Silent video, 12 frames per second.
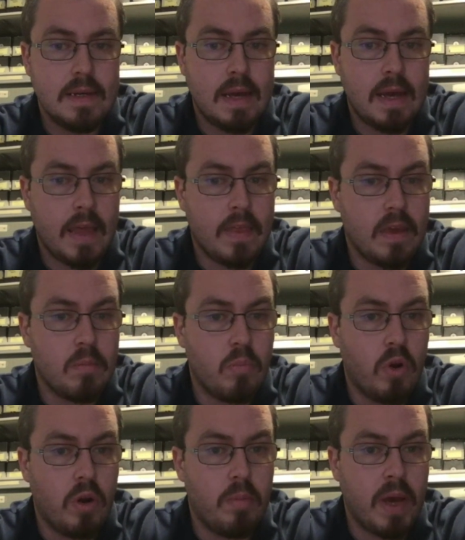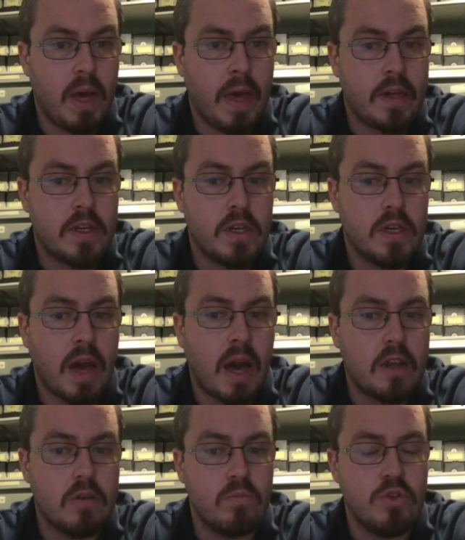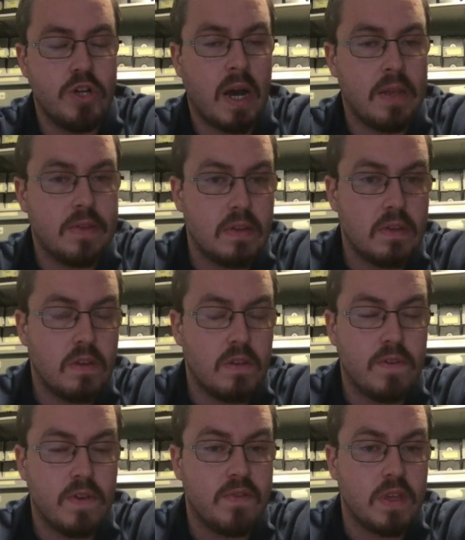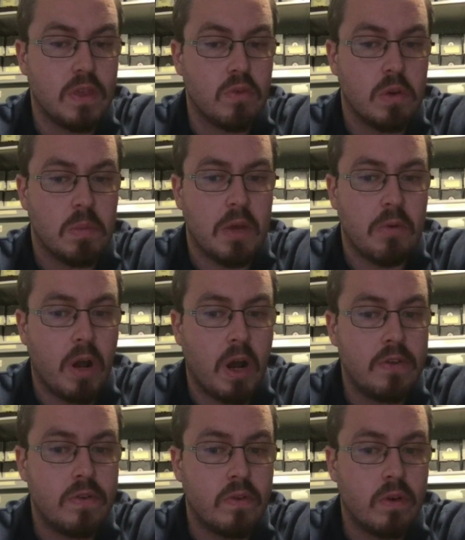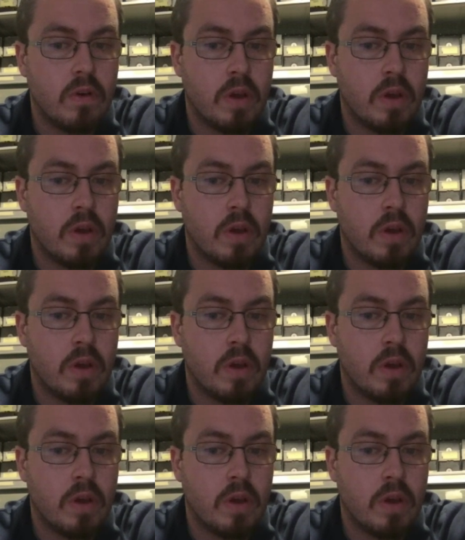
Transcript: and they brought back Jakob Johnson to the 53 man roster.